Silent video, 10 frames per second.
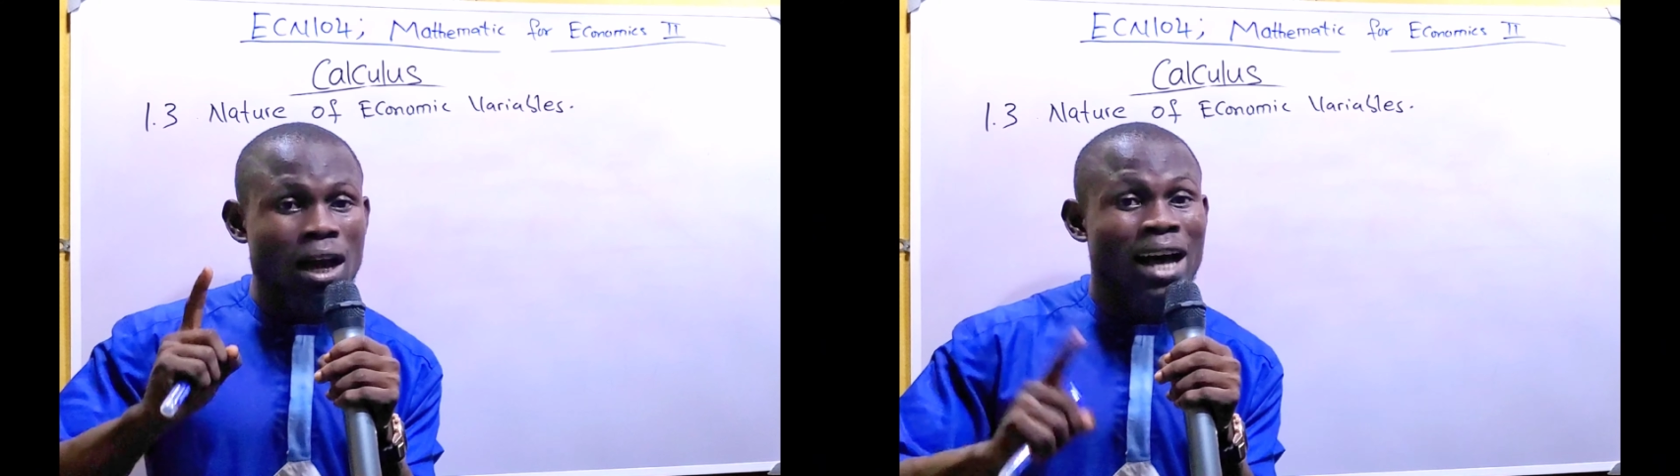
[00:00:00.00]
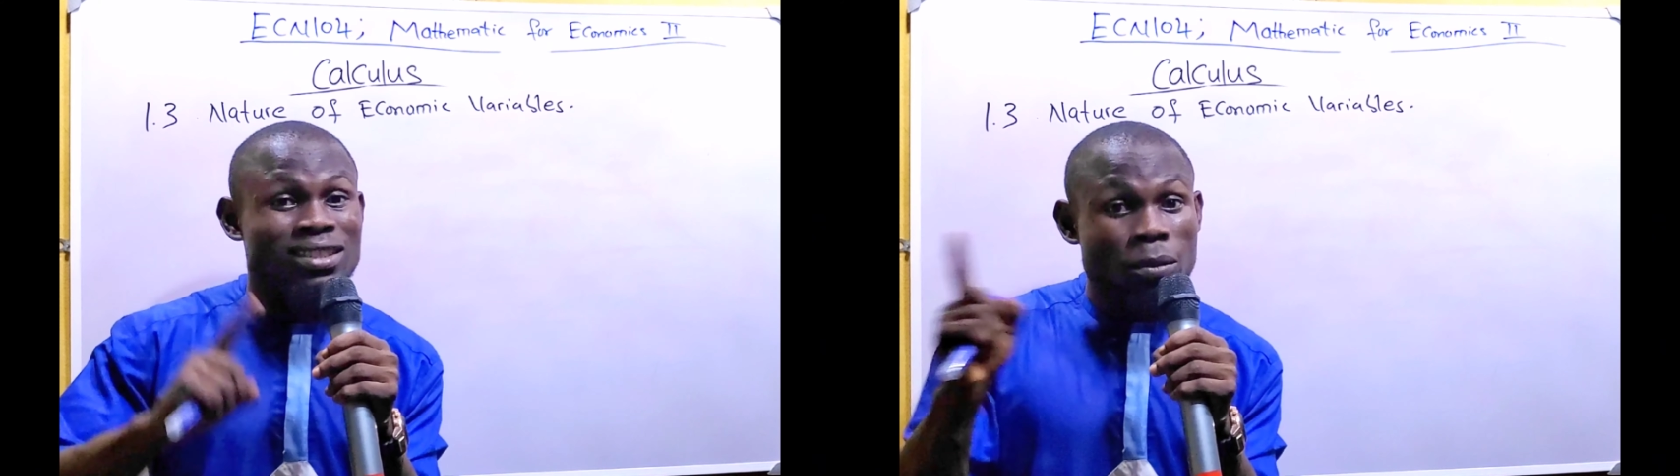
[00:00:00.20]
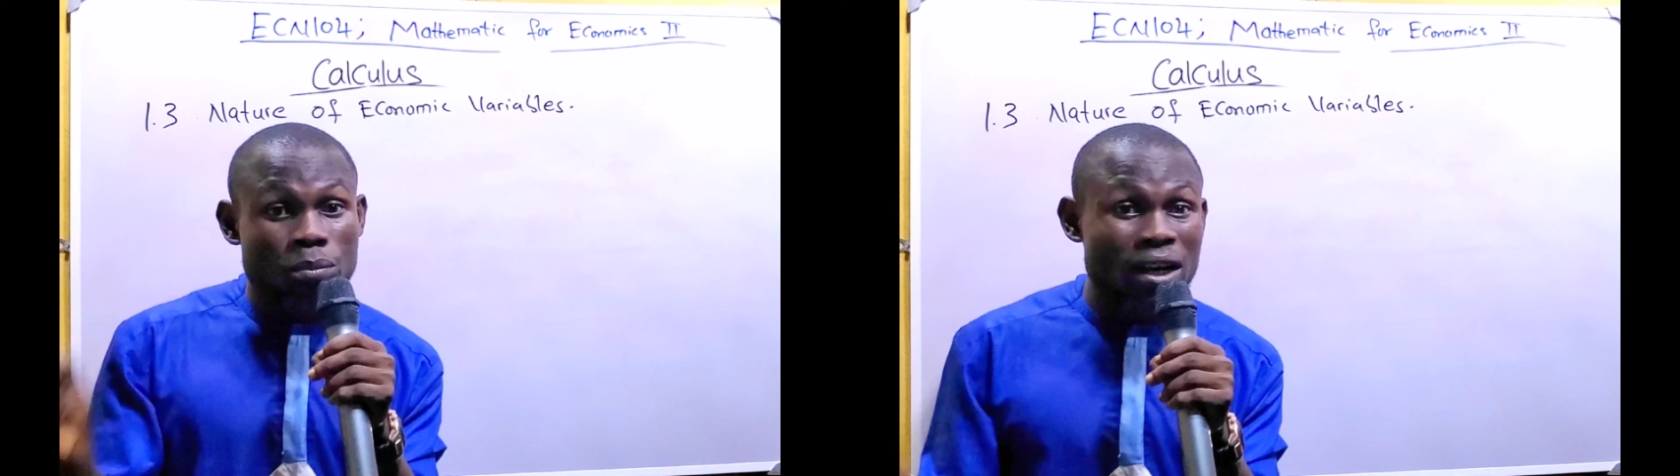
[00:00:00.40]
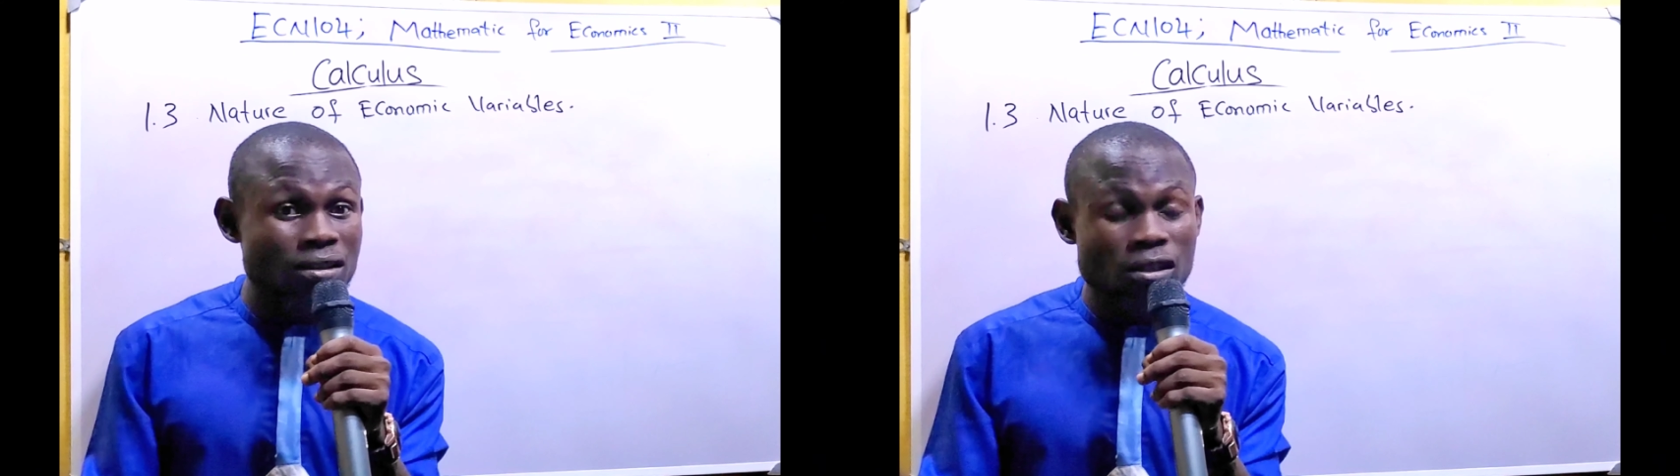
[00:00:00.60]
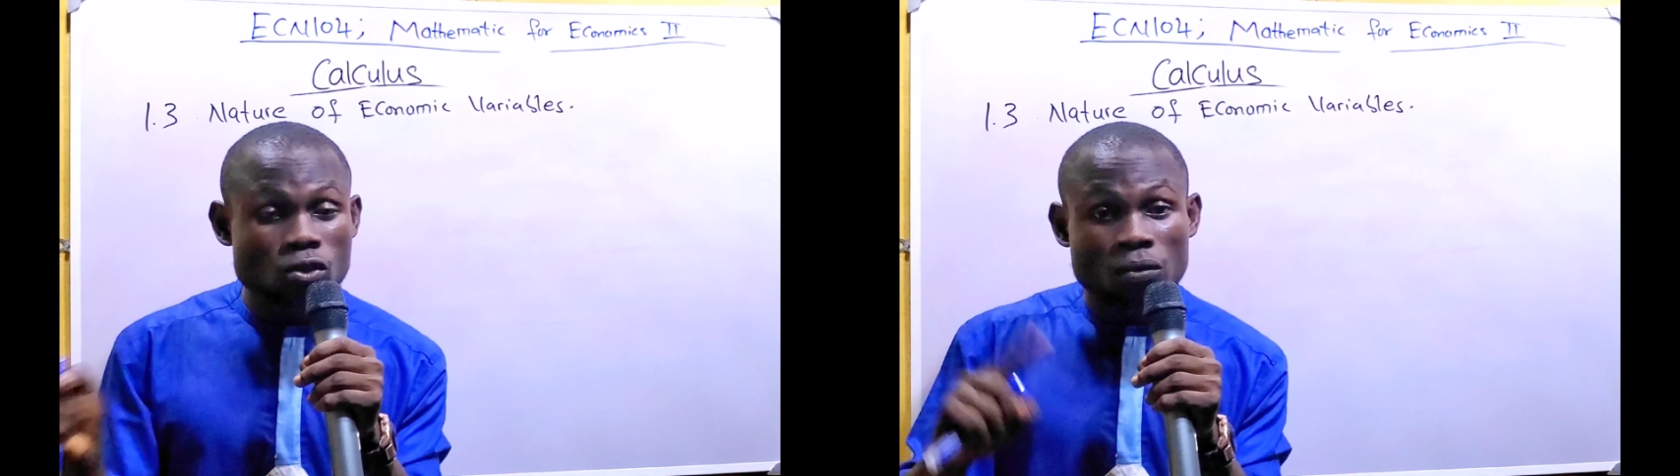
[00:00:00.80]
As the
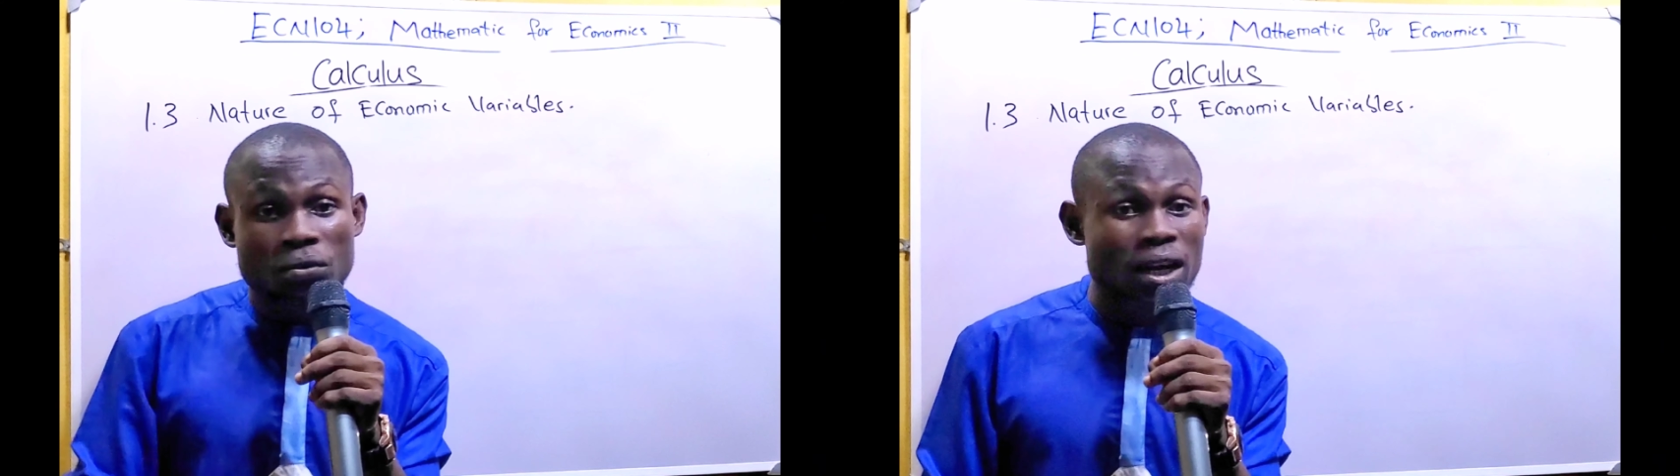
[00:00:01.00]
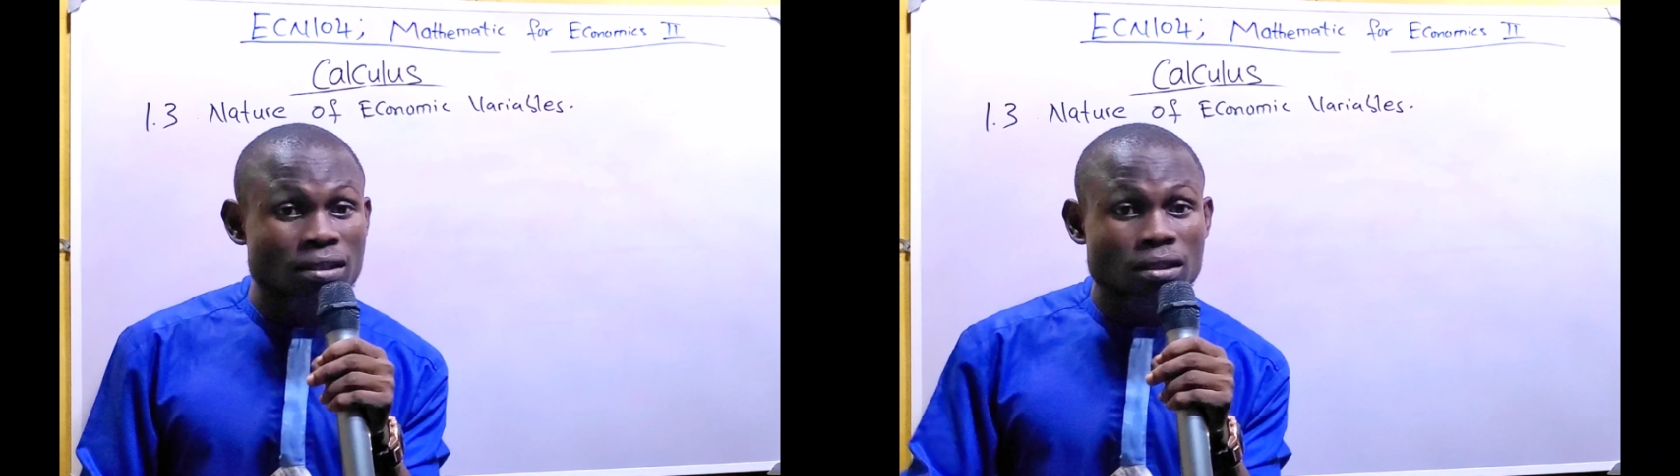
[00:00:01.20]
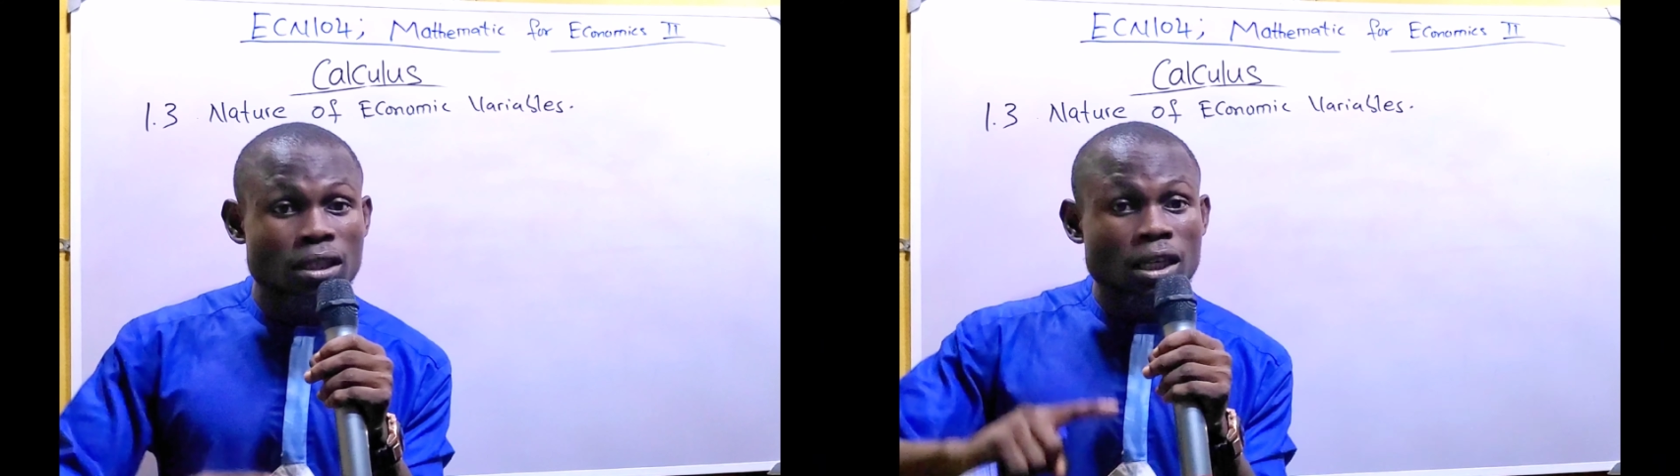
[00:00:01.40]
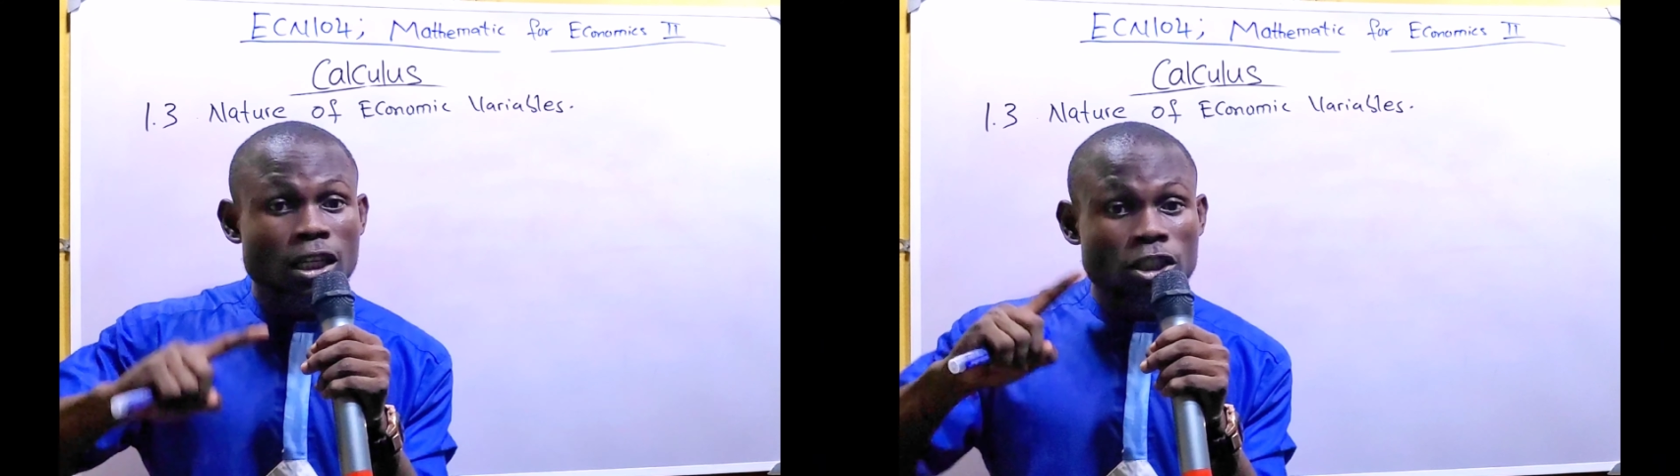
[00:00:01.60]
prices of rice